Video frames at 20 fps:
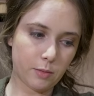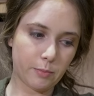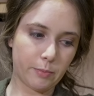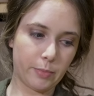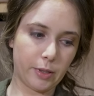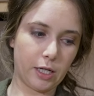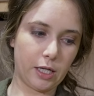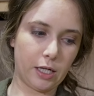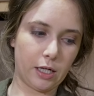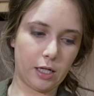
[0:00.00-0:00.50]

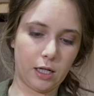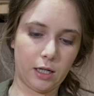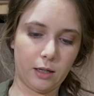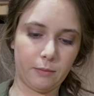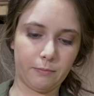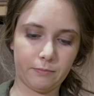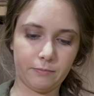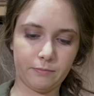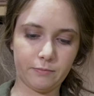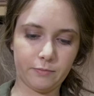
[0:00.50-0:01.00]
But
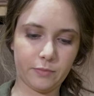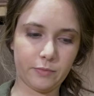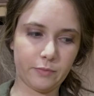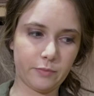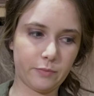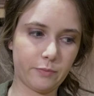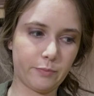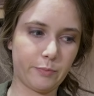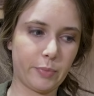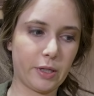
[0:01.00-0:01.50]

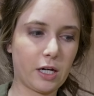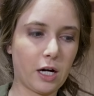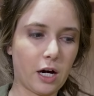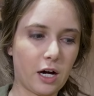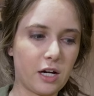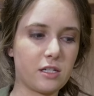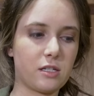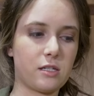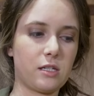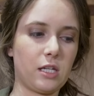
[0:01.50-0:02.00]

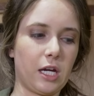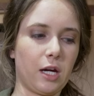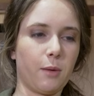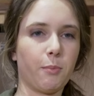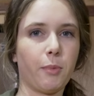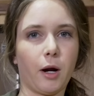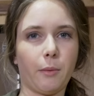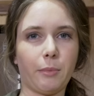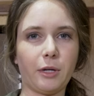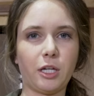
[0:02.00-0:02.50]
because like
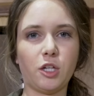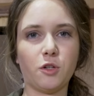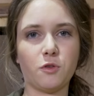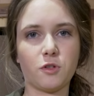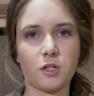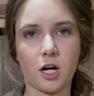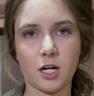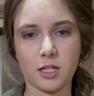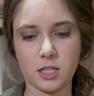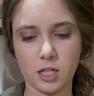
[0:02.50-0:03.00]
barbecue
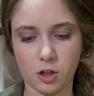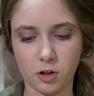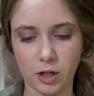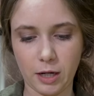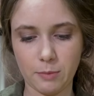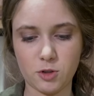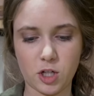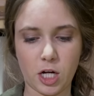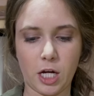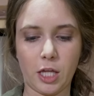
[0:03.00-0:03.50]
sauce and
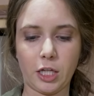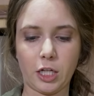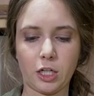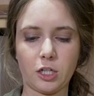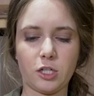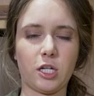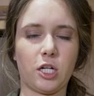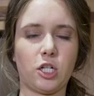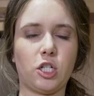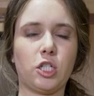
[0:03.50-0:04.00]
grape jelly are
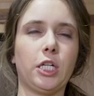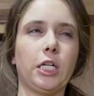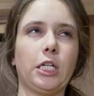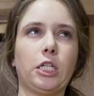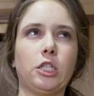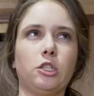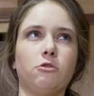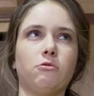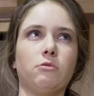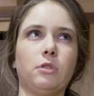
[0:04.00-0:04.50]
such
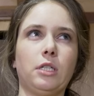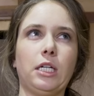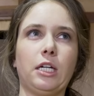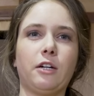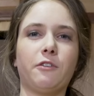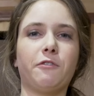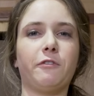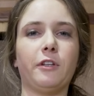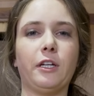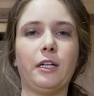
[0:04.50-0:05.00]
like unique
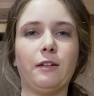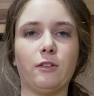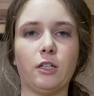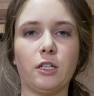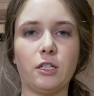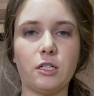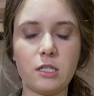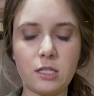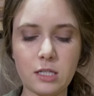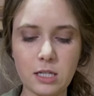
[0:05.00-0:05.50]

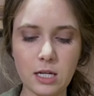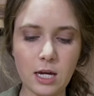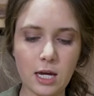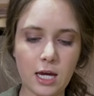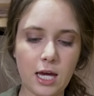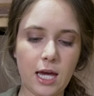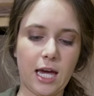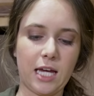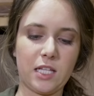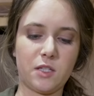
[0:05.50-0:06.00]
flavors,
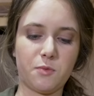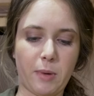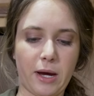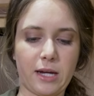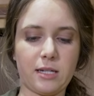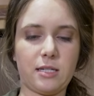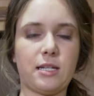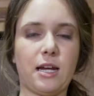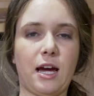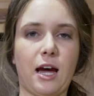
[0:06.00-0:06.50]
it's
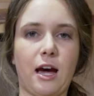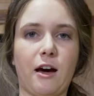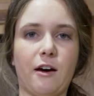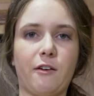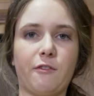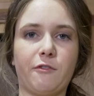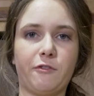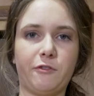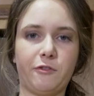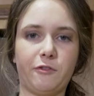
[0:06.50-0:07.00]
best to have